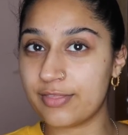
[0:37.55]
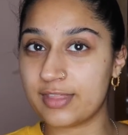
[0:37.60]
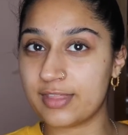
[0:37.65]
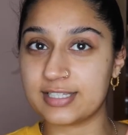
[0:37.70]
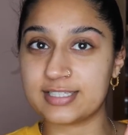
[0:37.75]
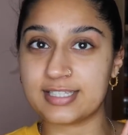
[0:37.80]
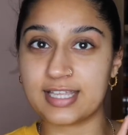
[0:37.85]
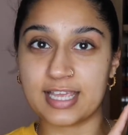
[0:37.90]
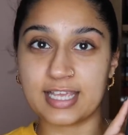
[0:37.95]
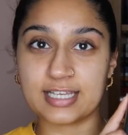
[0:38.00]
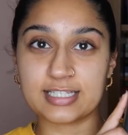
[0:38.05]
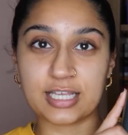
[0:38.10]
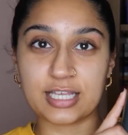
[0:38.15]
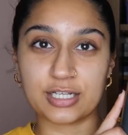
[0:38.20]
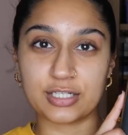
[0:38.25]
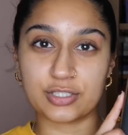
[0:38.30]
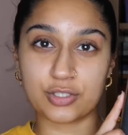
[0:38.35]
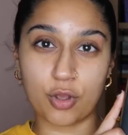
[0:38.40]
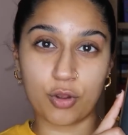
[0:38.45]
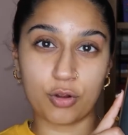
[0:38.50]
This is
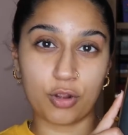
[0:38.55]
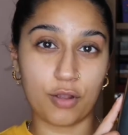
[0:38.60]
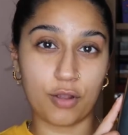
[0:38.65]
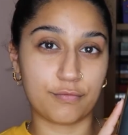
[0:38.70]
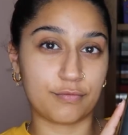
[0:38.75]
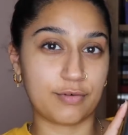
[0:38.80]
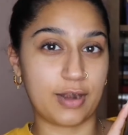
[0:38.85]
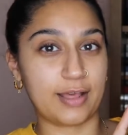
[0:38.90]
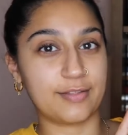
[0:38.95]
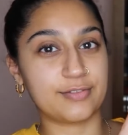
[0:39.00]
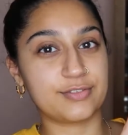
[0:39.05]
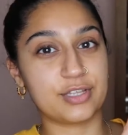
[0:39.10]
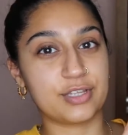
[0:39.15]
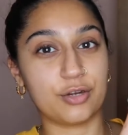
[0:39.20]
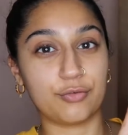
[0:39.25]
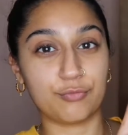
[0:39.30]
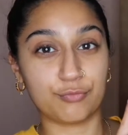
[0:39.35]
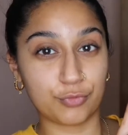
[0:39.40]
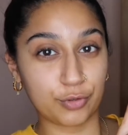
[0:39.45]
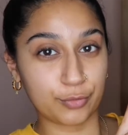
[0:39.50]
A Song of Wrath
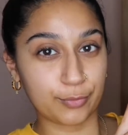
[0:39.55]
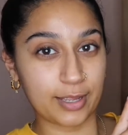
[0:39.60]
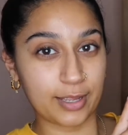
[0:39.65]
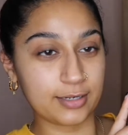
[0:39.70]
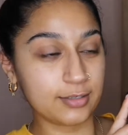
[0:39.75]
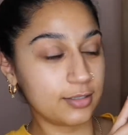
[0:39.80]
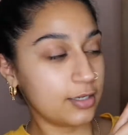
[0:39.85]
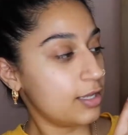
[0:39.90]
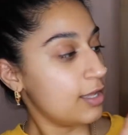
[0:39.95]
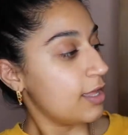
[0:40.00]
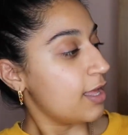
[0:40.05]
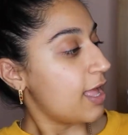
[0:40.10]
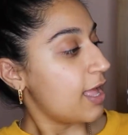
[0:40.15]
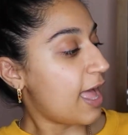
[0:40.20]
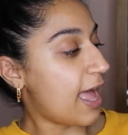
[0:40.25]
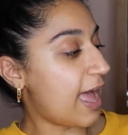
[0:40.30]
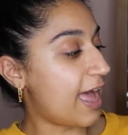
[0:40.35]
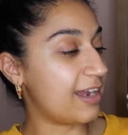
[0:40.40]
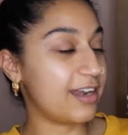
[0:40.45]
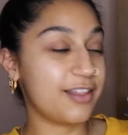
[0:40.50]
and Ruin,
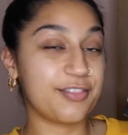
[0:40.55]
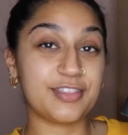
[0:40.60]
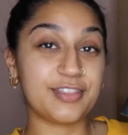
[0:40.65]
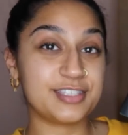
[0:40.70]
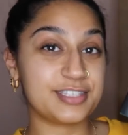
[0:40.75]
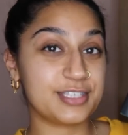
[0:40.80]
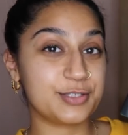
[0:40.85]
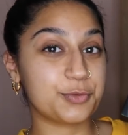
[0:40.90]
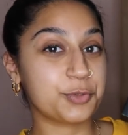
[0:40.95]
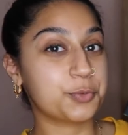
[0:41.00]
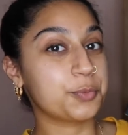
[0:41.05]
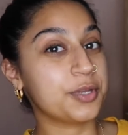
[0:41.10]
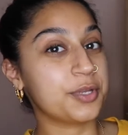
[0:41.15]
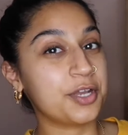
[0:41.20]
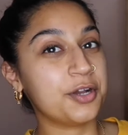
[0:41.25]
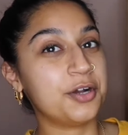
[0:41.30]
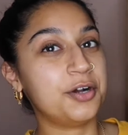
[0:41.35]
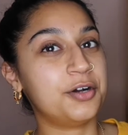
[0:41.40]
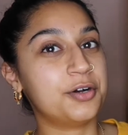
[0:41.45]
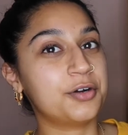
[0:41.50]
and this is what we
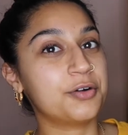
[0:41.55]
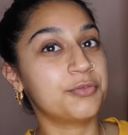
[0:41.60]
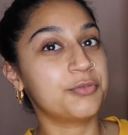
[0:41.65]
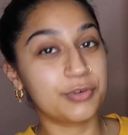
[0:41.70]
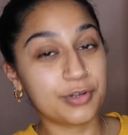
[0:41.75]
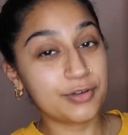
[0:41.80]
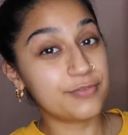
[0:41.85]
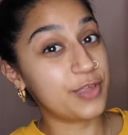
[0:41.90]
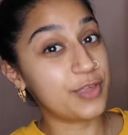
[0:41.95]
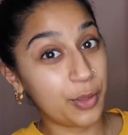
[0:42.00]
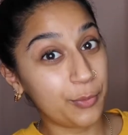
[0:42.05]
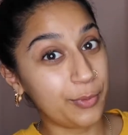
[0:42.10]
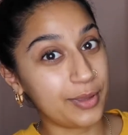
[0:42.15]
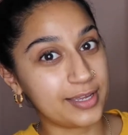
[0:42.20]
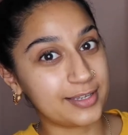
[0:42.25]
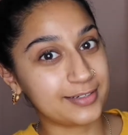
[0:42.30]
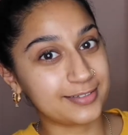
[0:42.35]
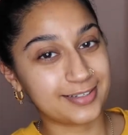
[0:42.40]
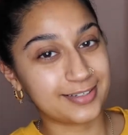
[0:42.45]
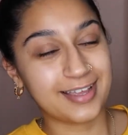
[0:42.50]
are
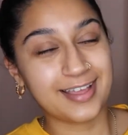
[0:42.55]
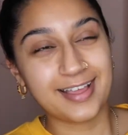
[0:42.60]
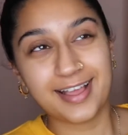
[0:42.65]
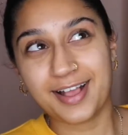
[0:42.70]
reviewing.